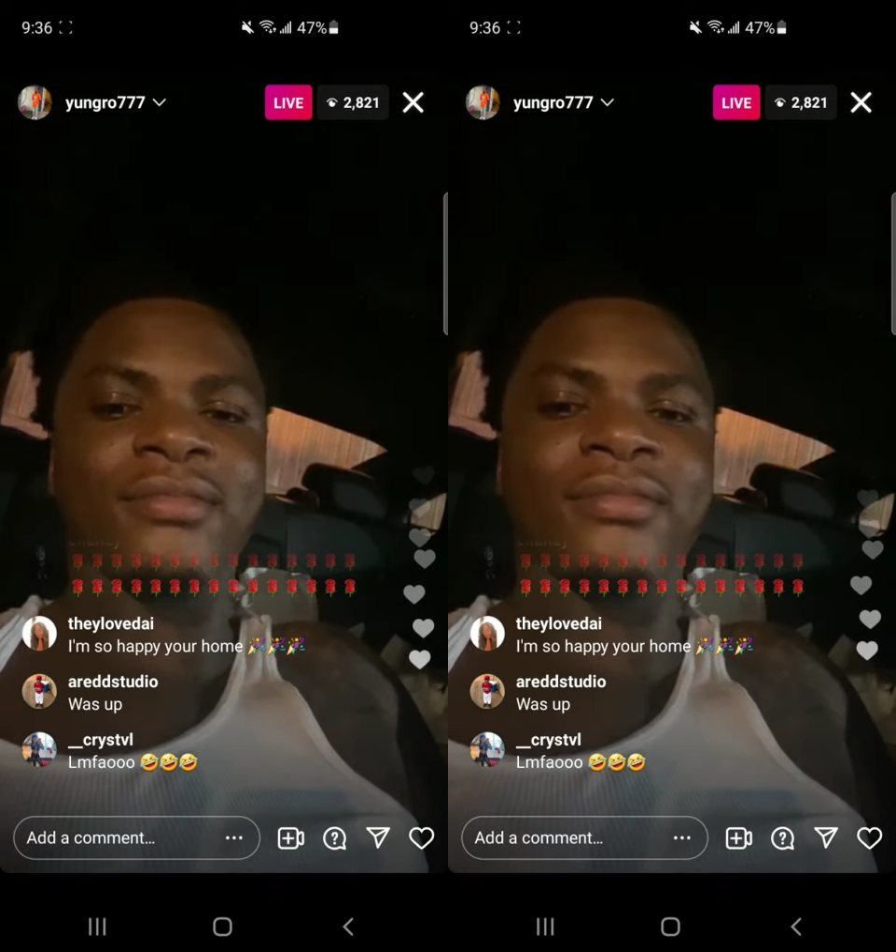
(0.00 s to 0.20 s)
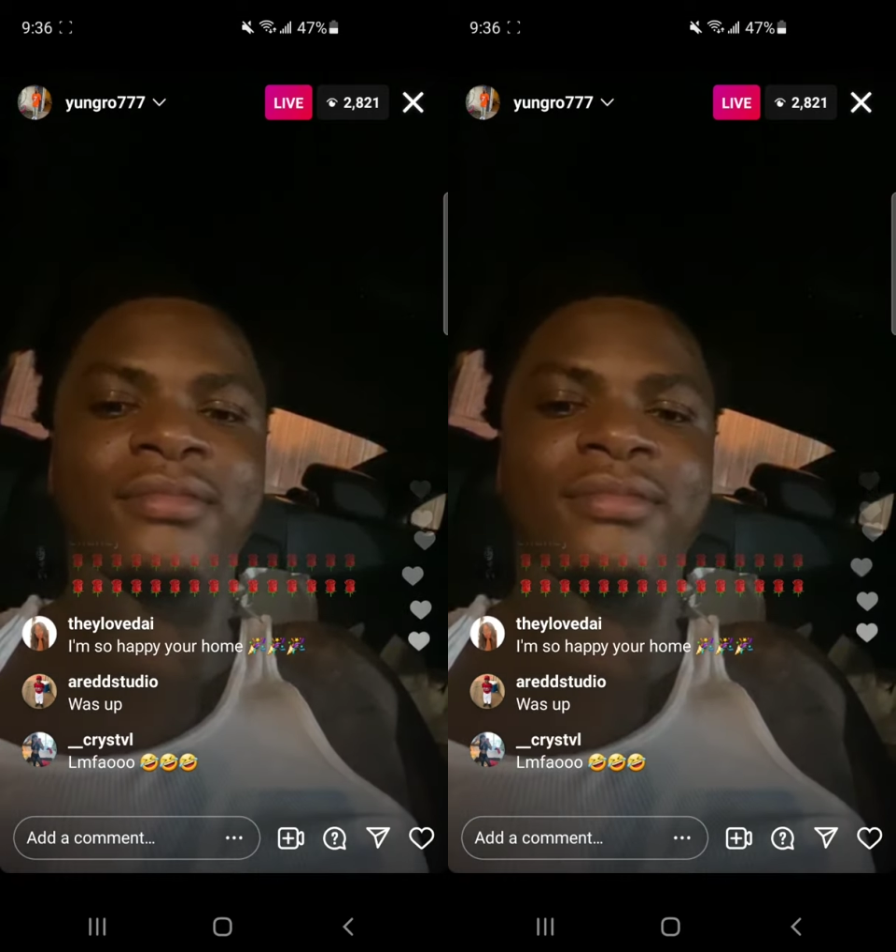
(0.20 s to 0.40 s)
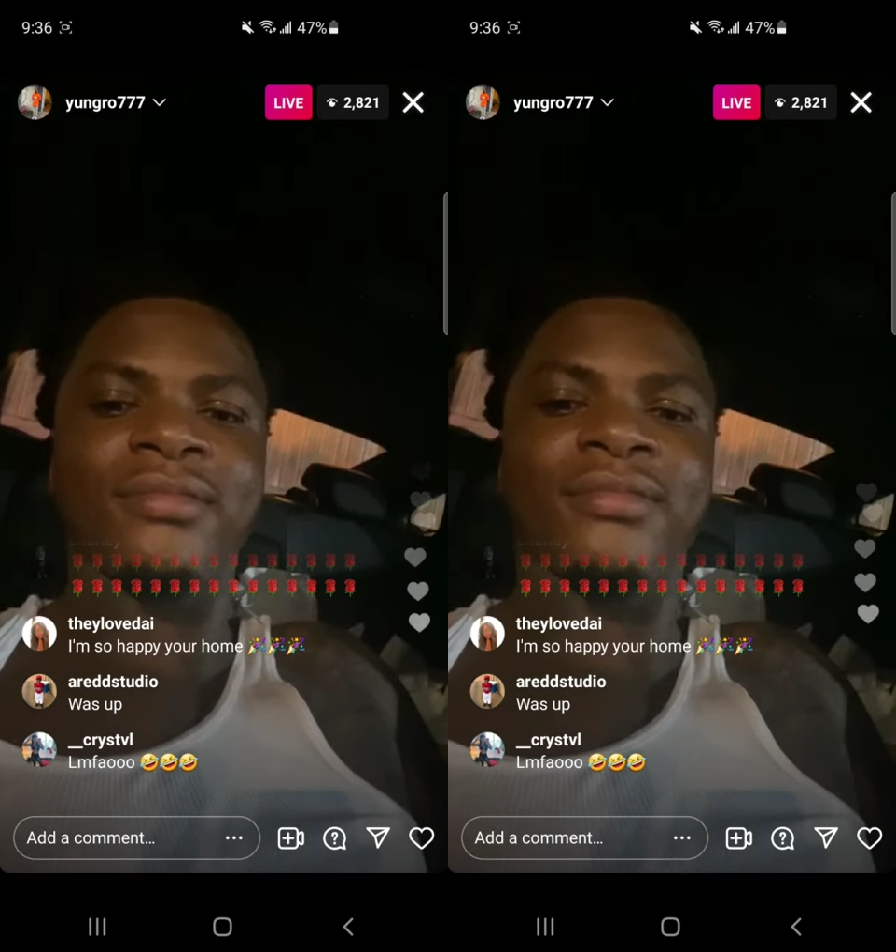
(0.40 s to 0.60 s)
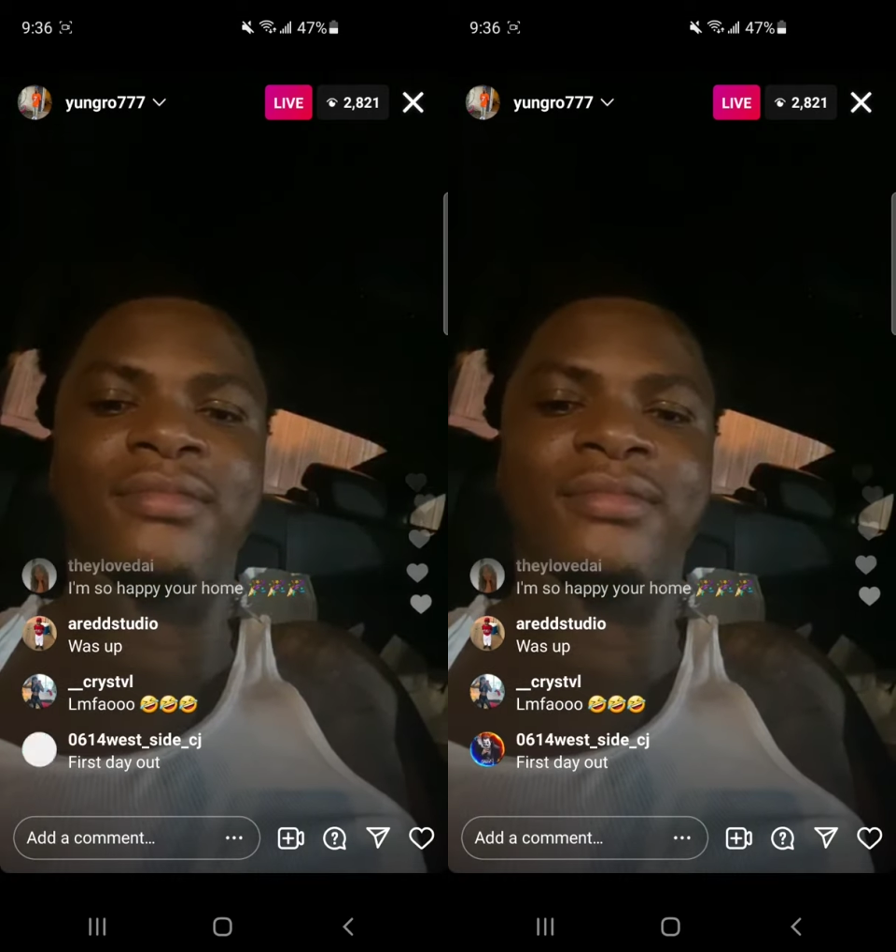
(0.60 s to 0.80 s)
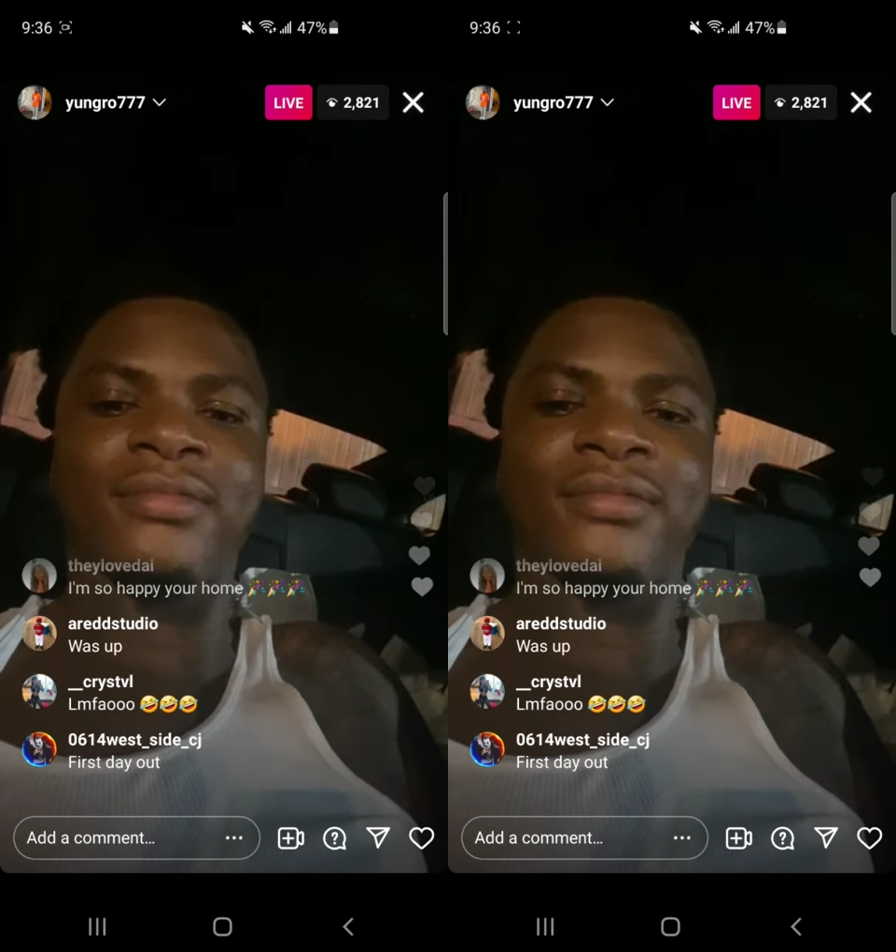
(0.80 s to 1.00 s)
Yeah, you can't
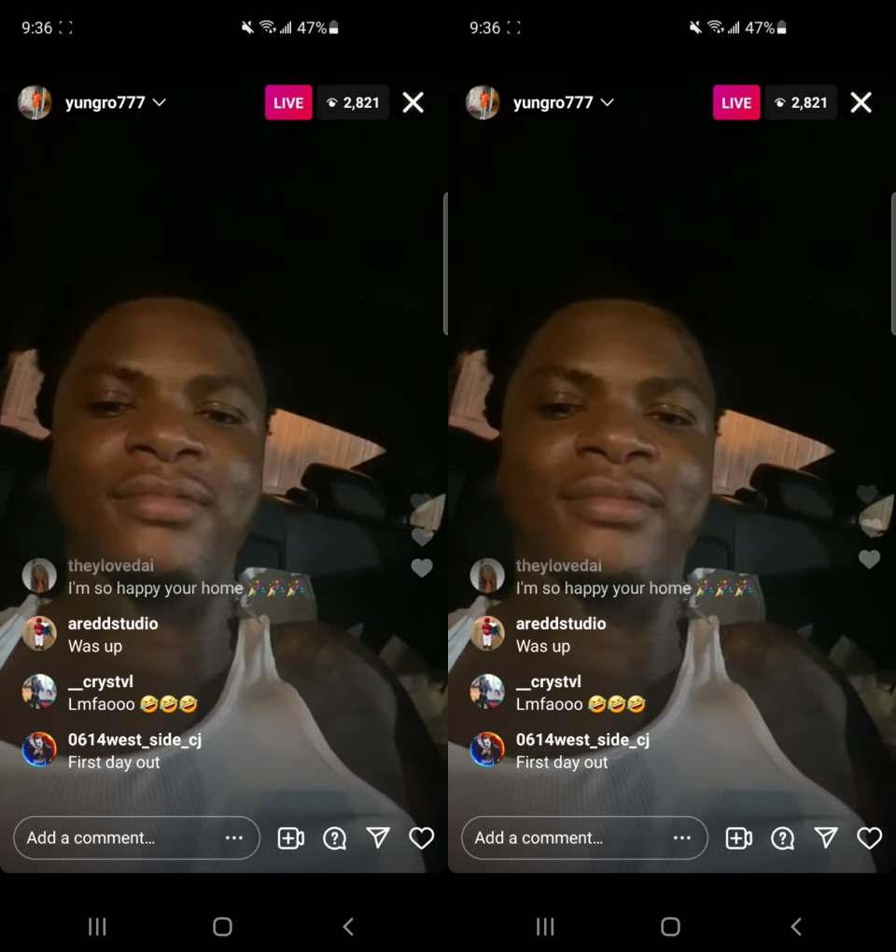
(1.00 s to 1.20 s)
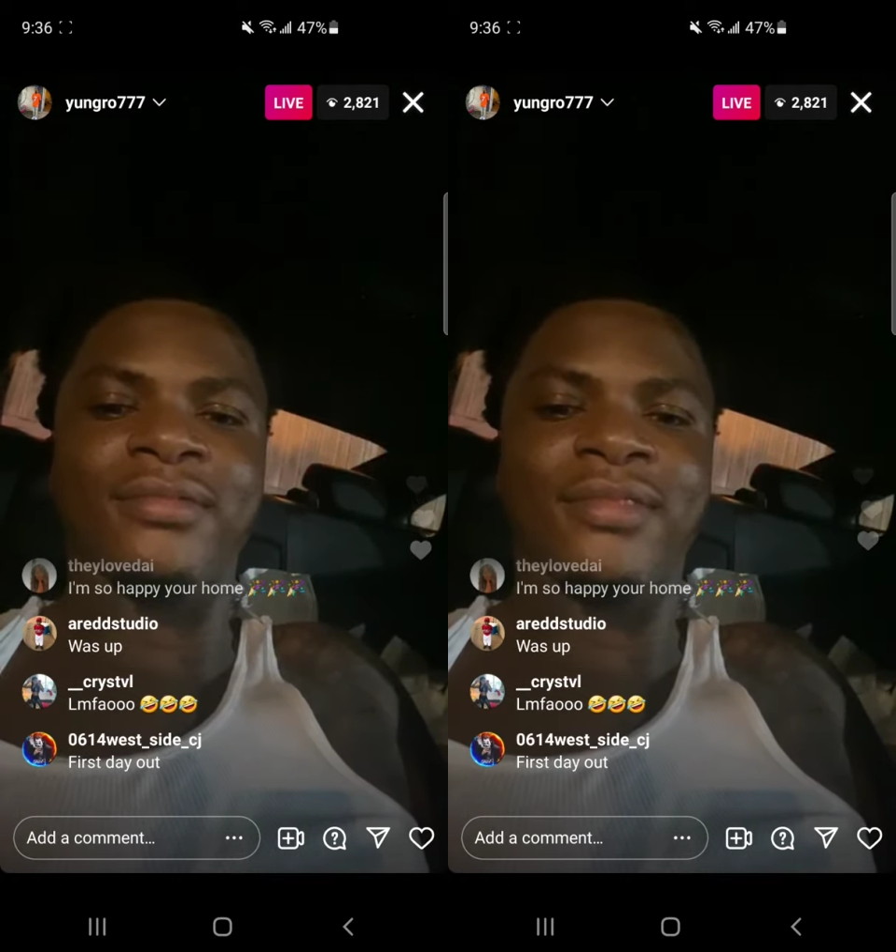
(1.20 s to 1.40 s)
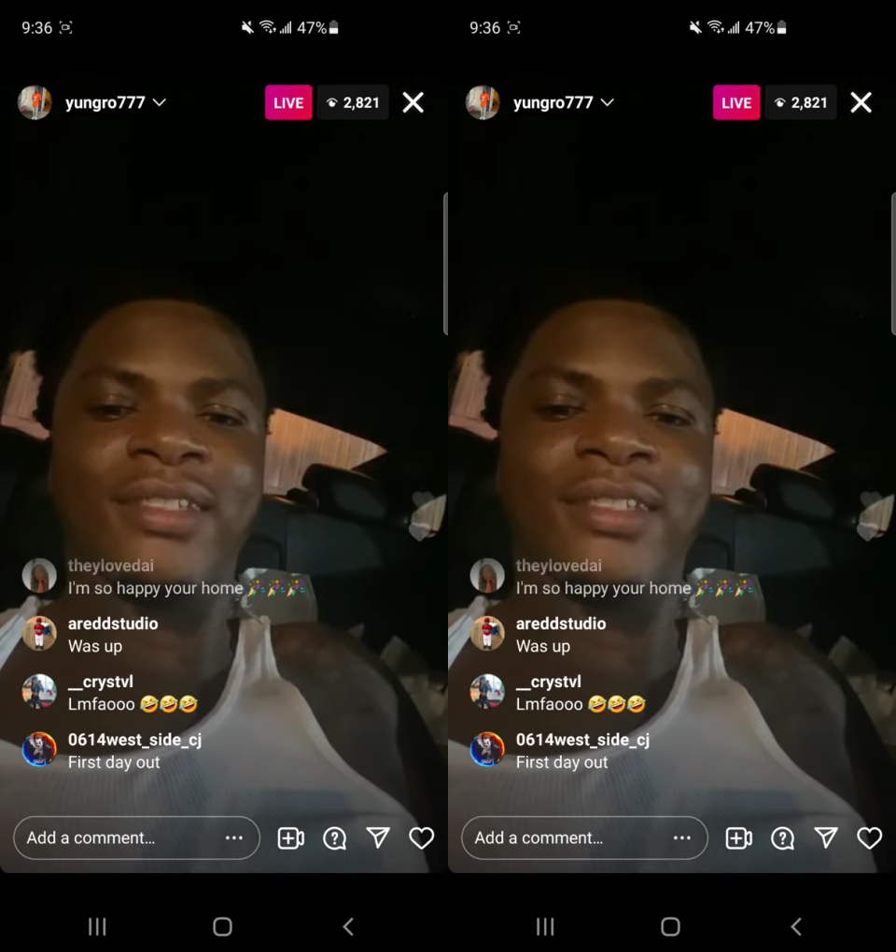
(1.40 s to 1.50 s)
bowl no slippers on there